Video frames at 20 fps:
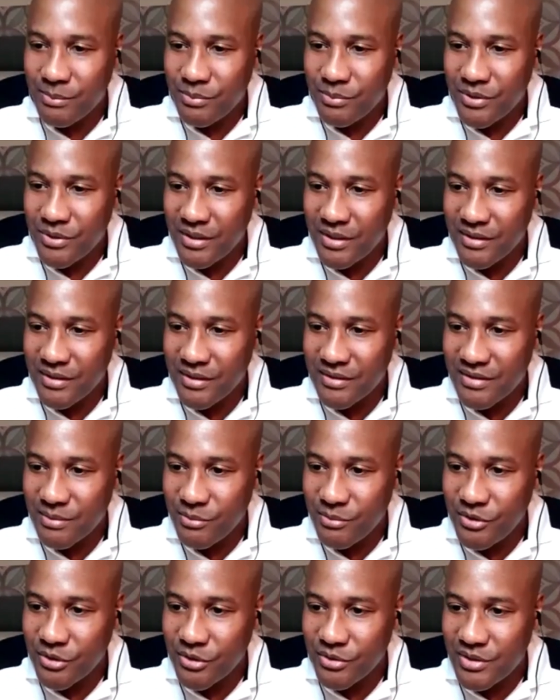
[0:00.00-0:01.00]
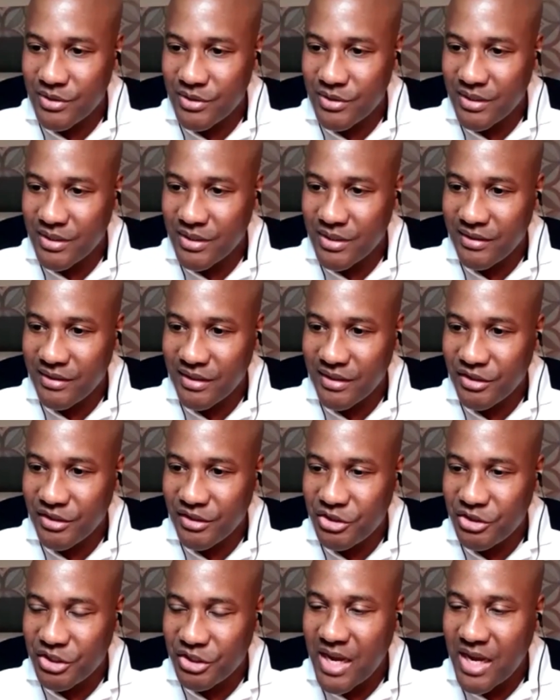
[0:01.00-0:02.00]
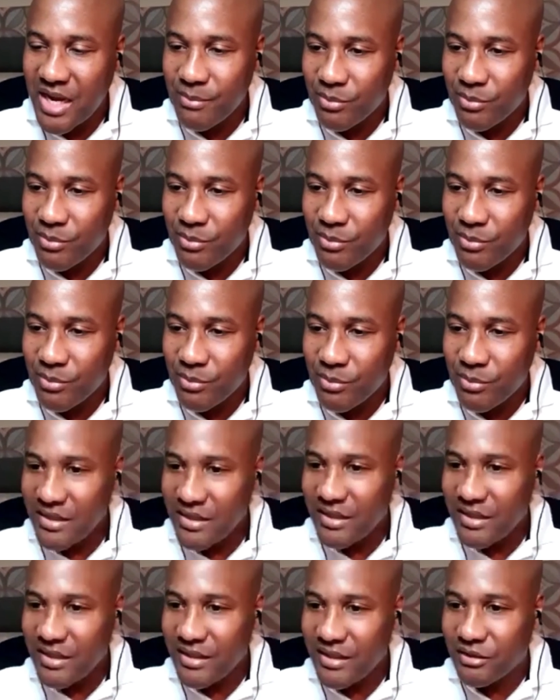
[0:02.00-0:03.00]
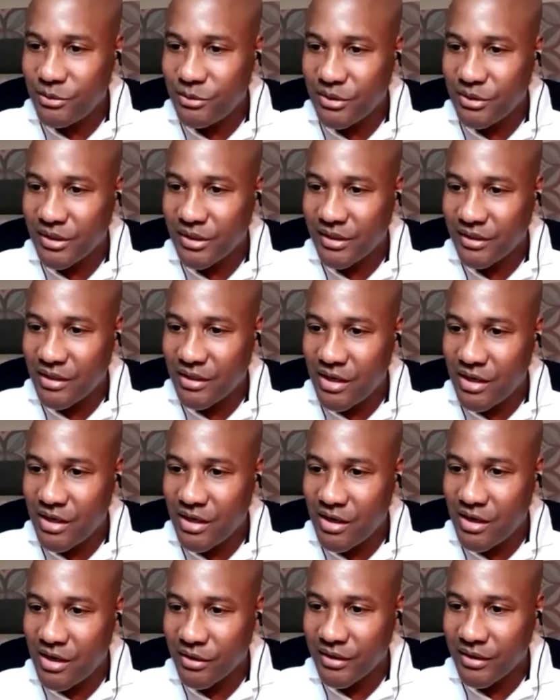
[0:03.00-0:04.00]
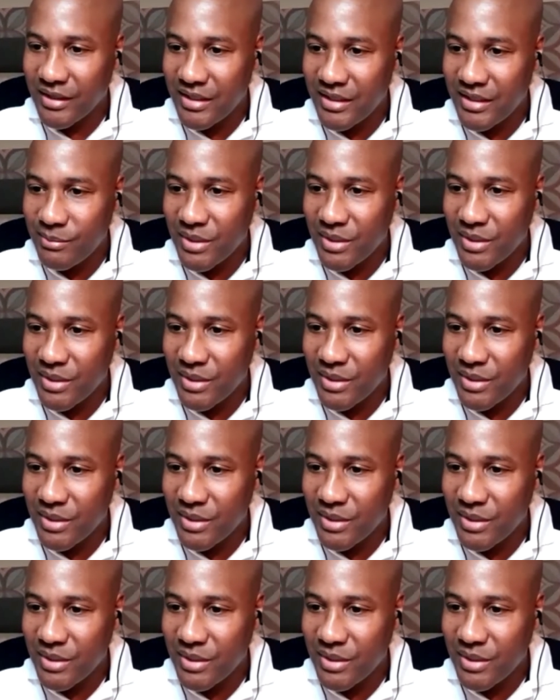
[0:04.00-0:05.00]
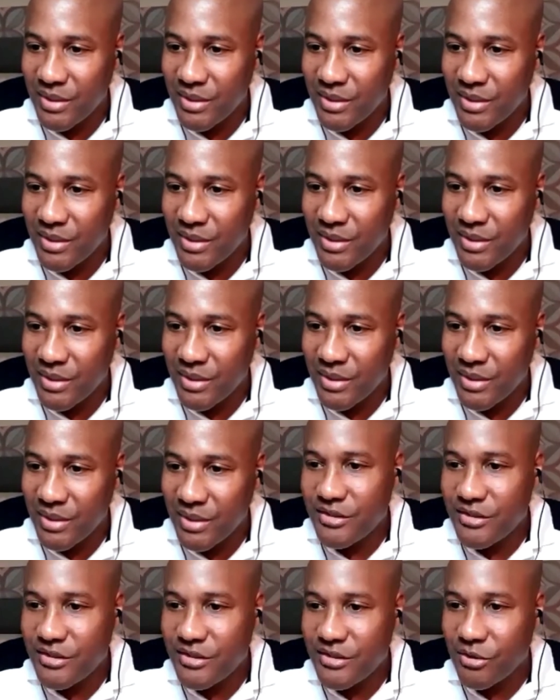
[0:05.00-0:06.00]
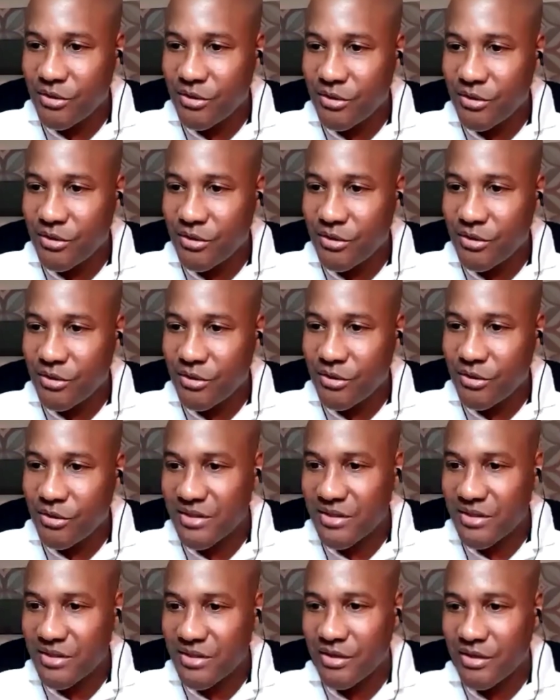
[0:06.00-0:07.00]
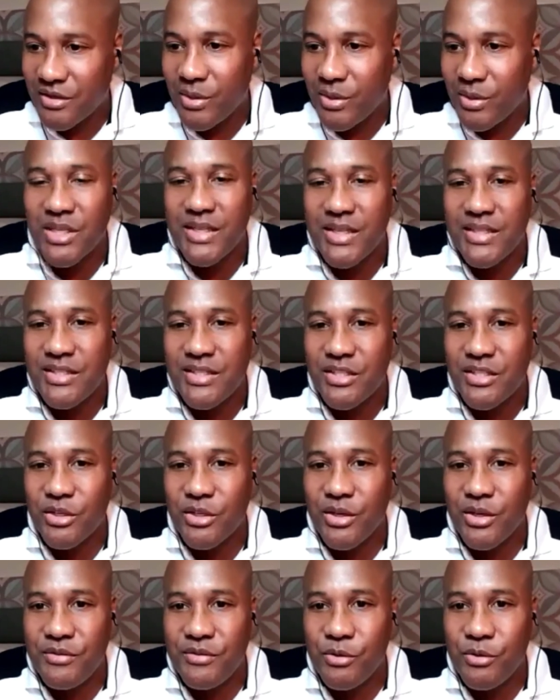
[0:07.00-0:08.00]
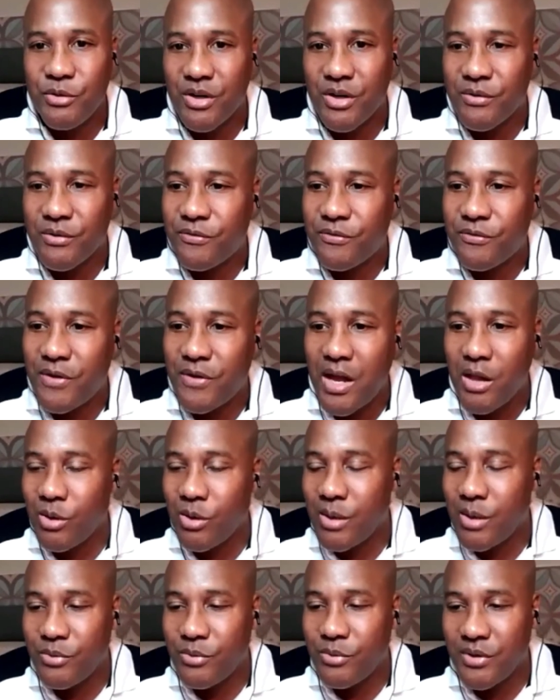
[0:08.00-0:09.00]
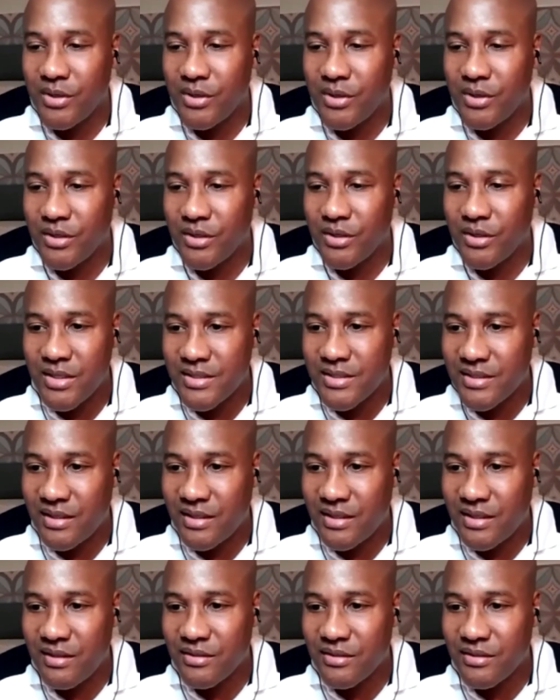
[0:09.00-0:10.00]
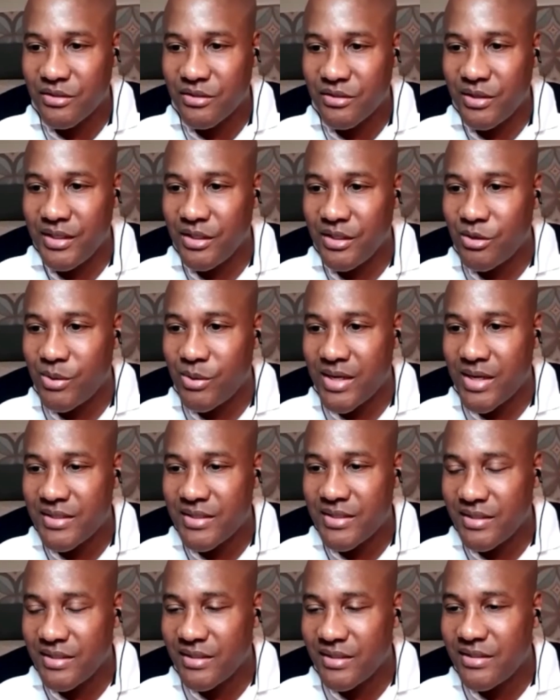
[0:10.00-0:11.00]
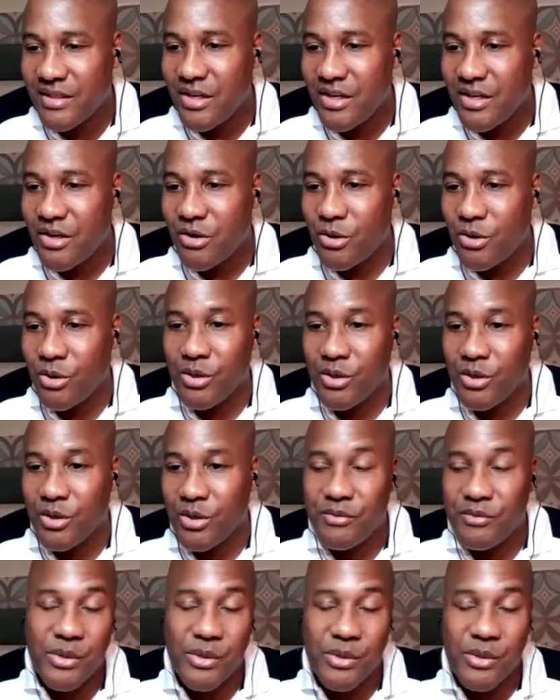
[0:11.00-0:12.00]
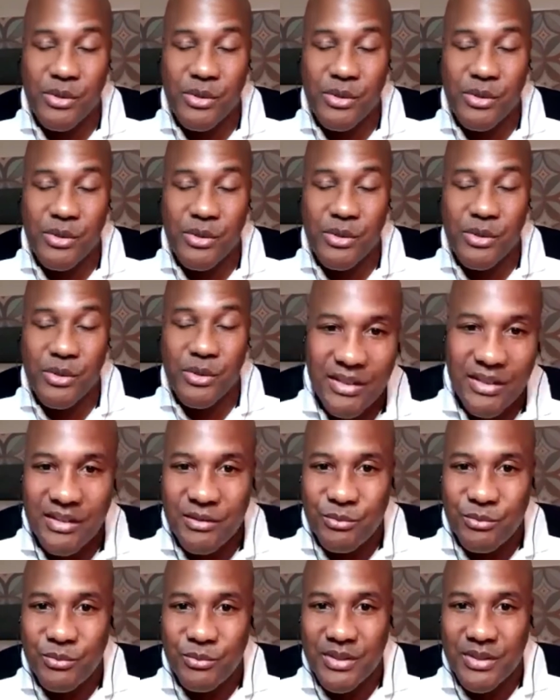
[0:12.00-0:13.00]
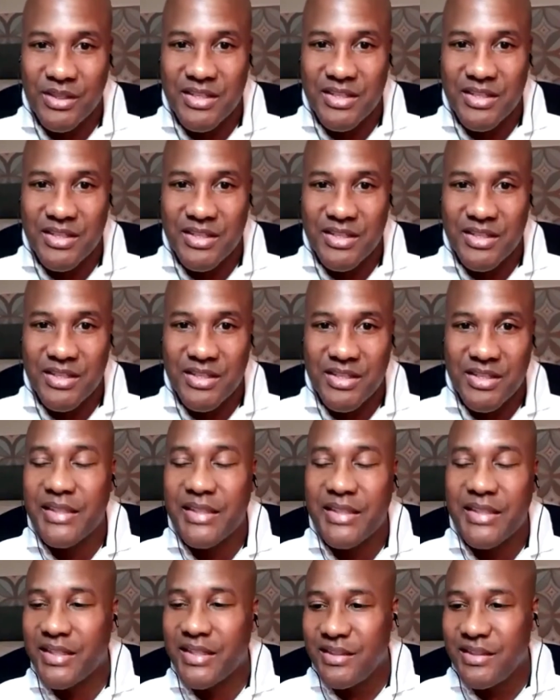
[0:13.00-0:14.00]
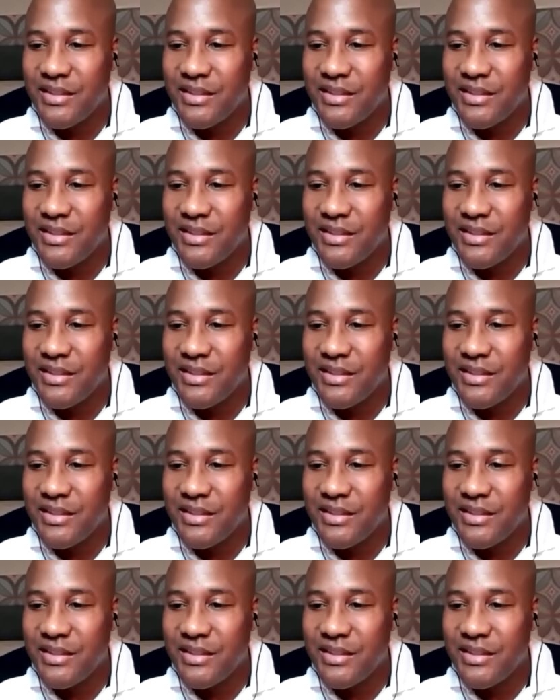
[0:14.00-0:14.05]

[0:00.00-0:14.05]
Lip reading: put some notes in the chat box, including our email address, so as well as our website. So if you want to follow up with a consult or any questions, or if you want to connect with us on LinkedIn,